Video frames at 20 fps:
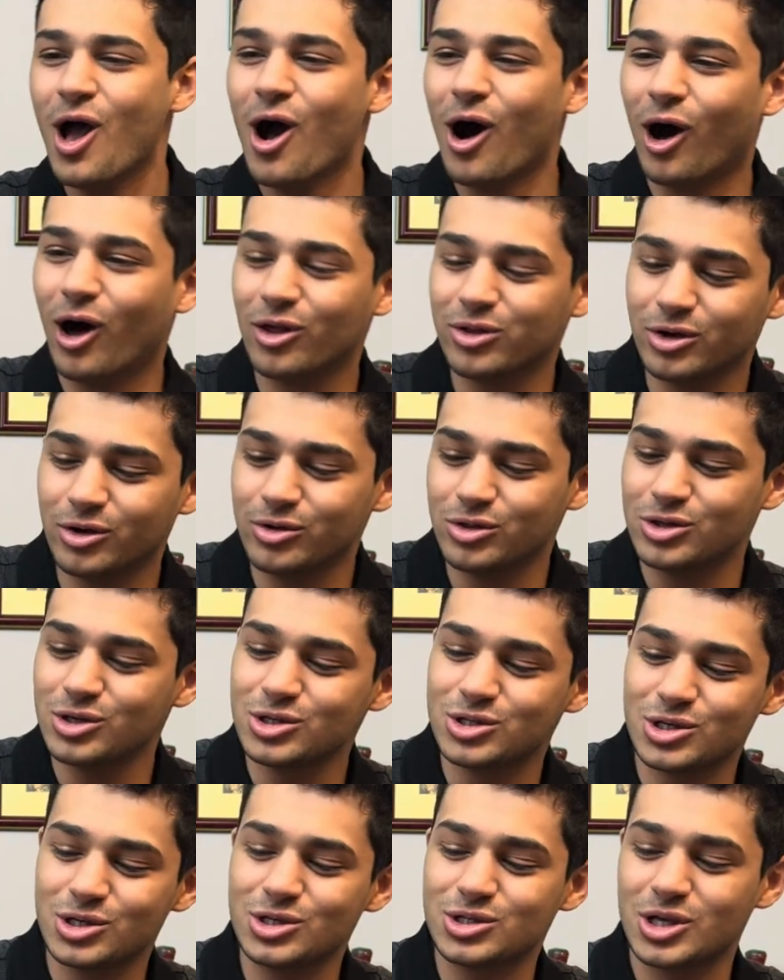Although
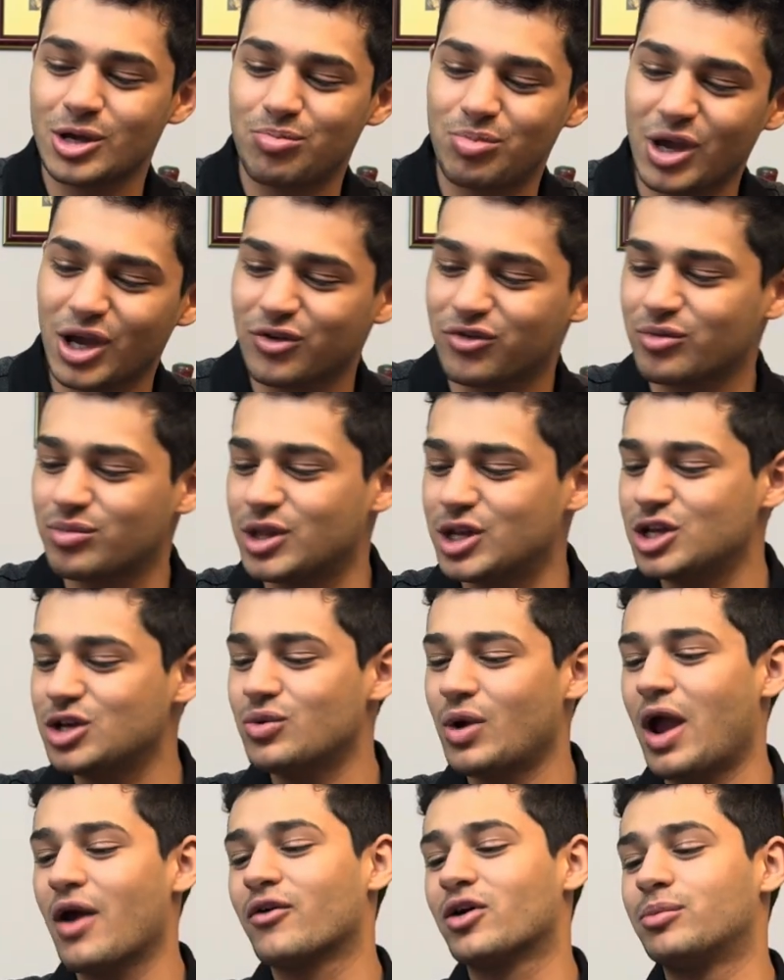this is a pick from the New
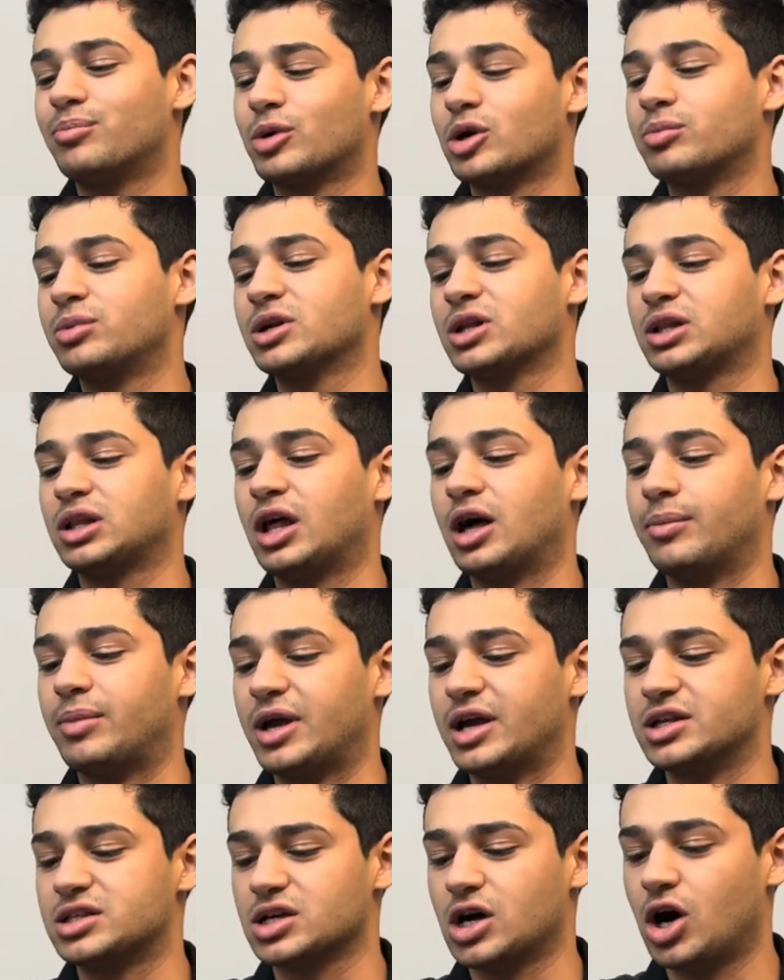Era Bourbon Club.
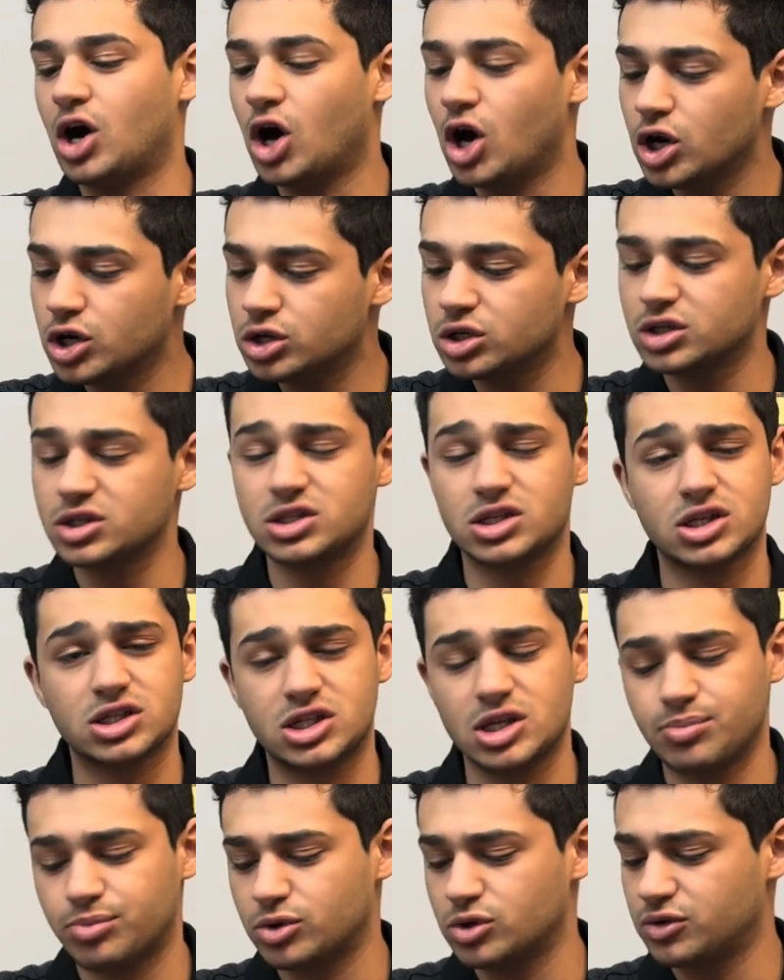It's
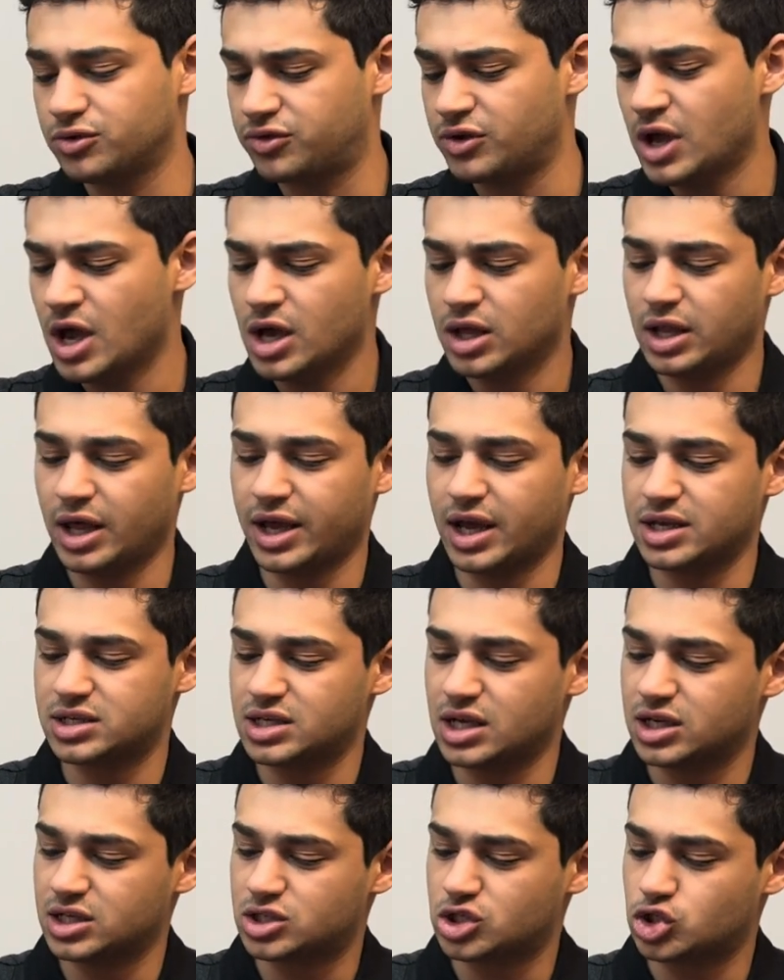160 proof. Like I
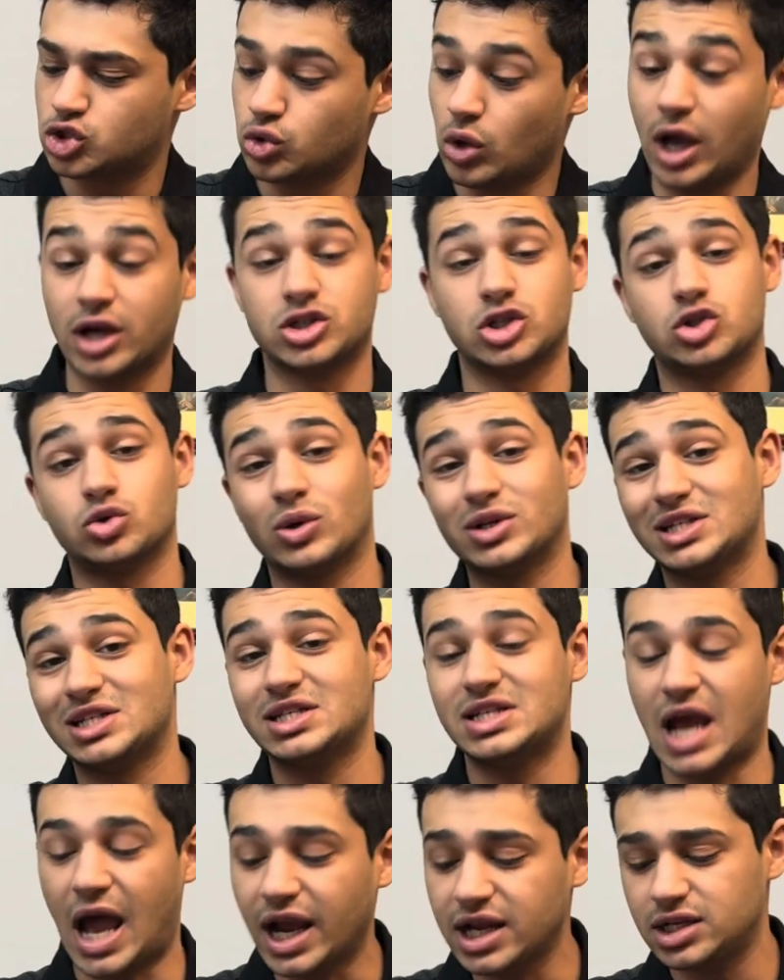said, it's actually
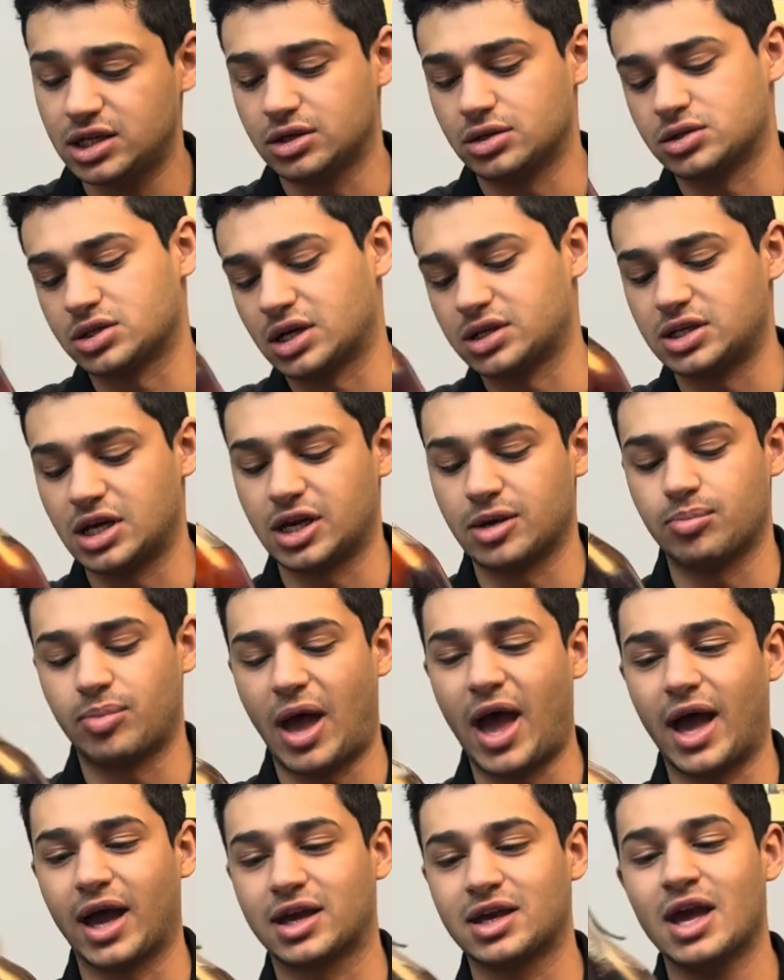29 years, I take it
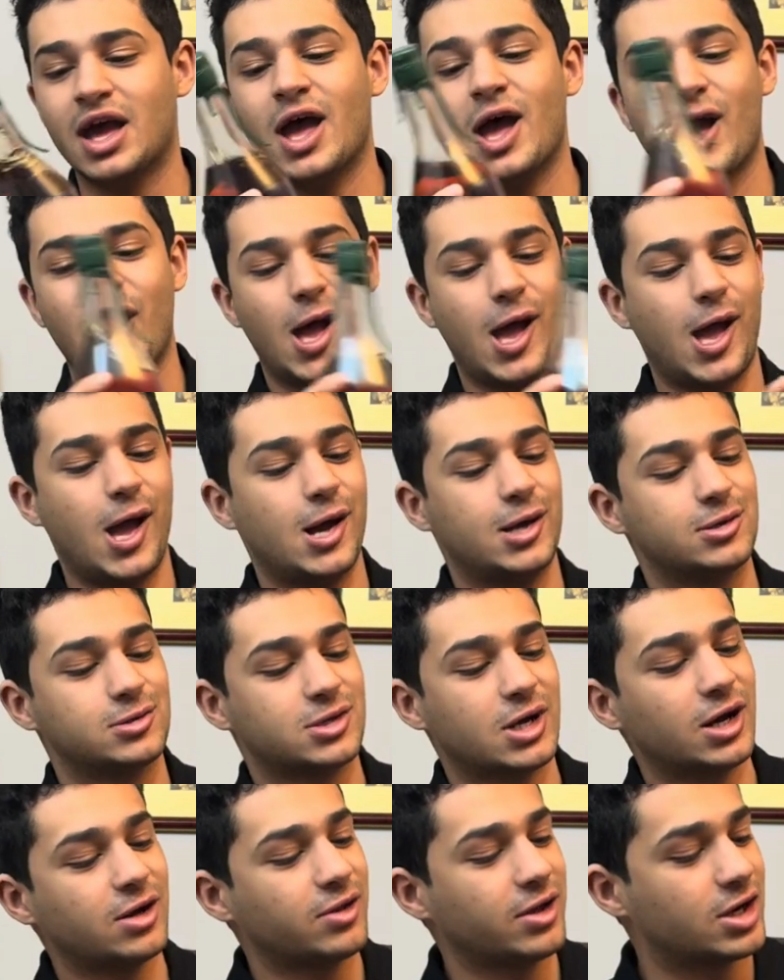back. And it's
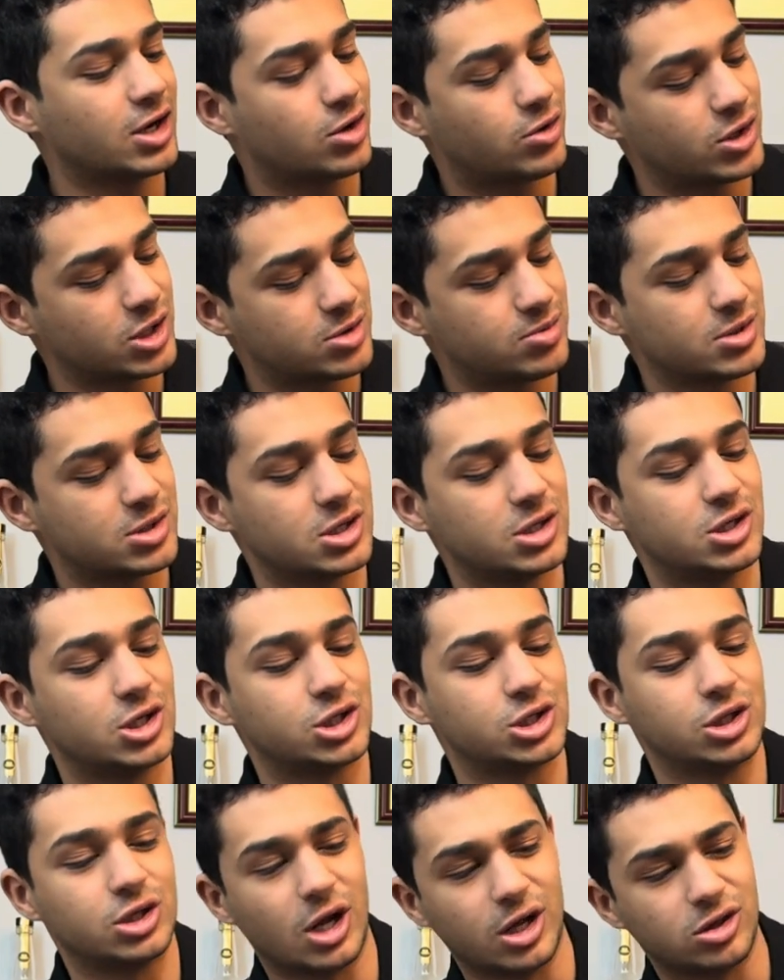kind of like a Christmas
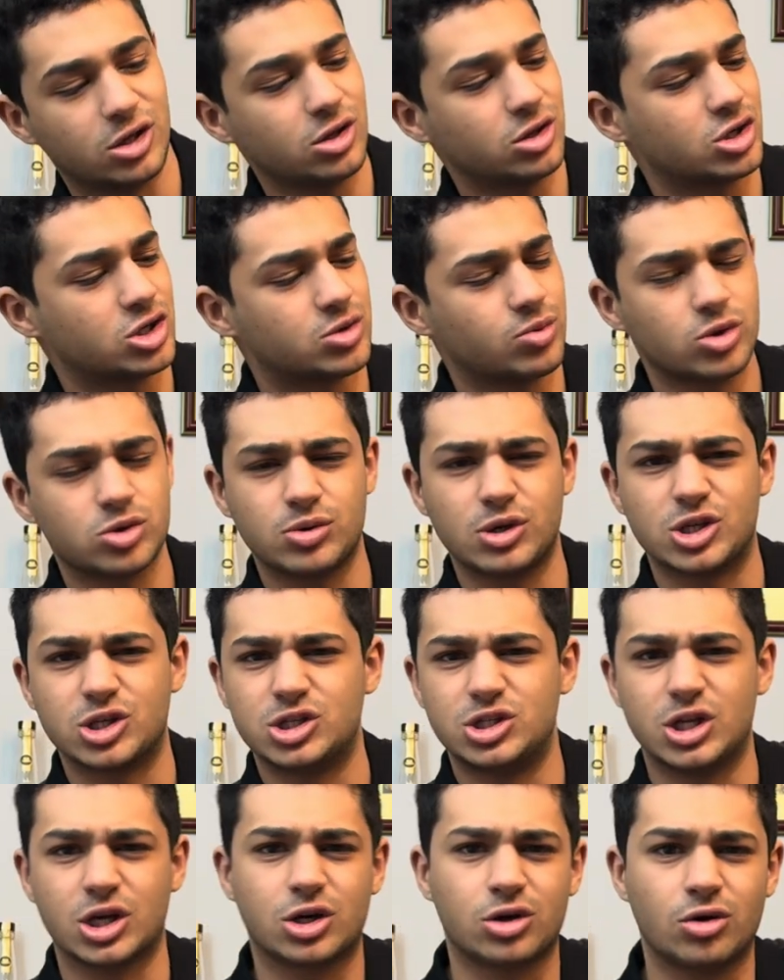edition. I think there's supposed to be a
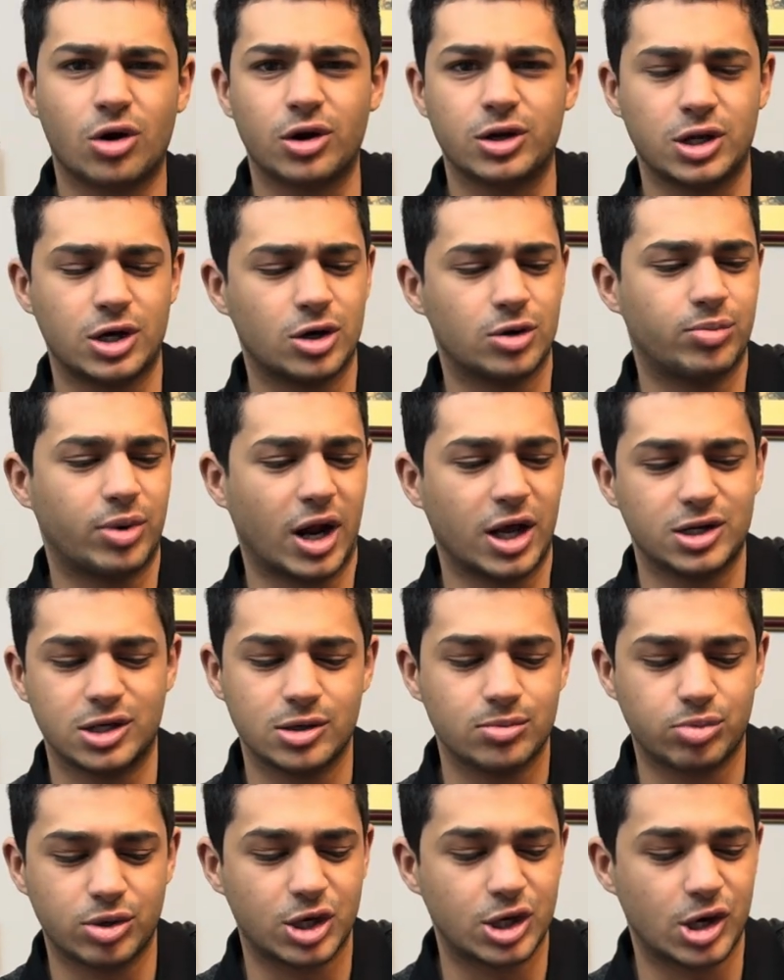sticker on here, but I
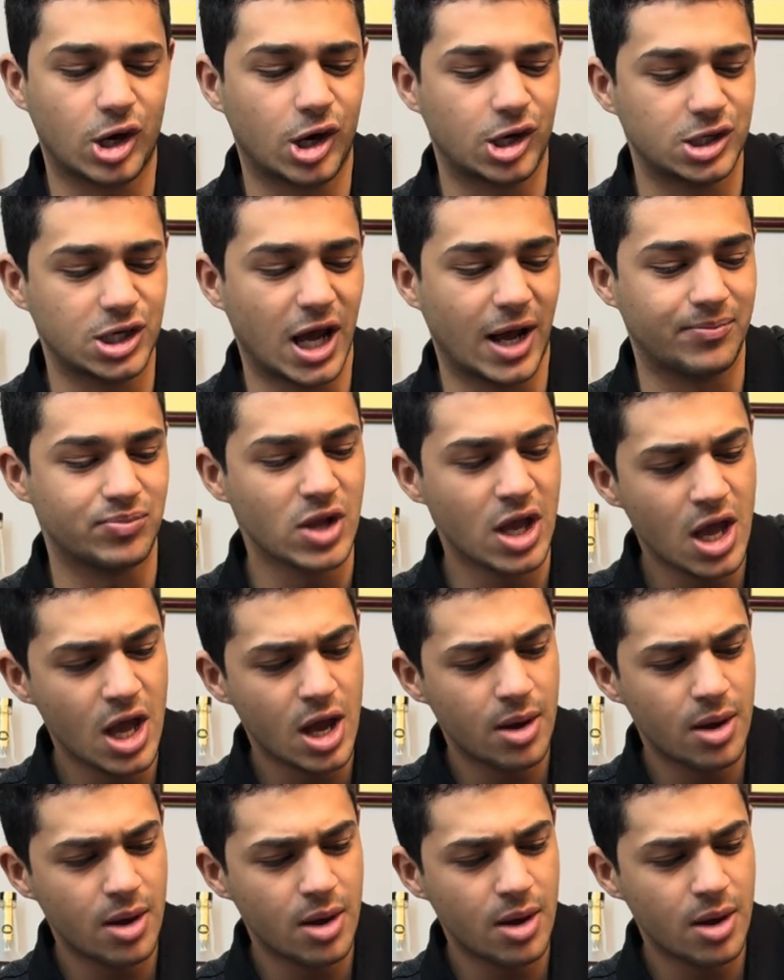didn't put it on yet.